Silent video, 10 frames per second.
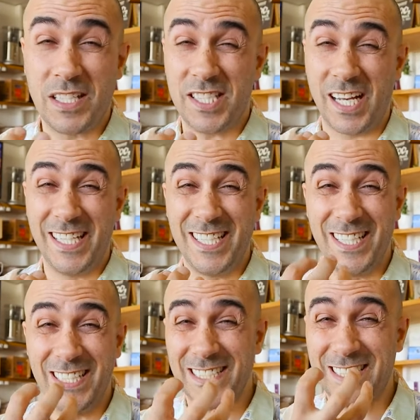suck in
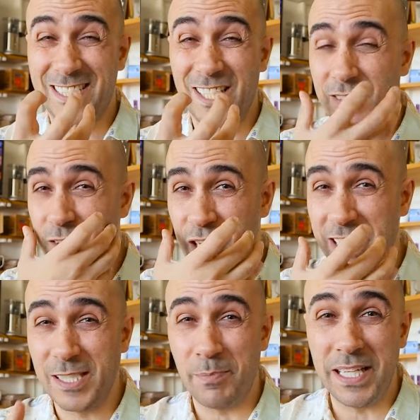your
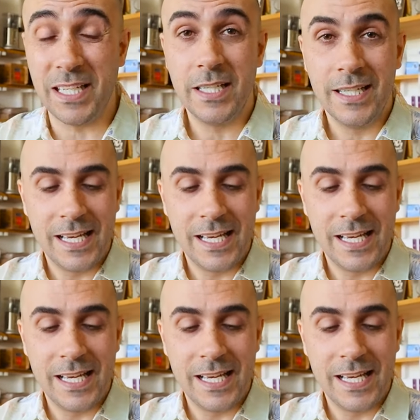cheeks a bit.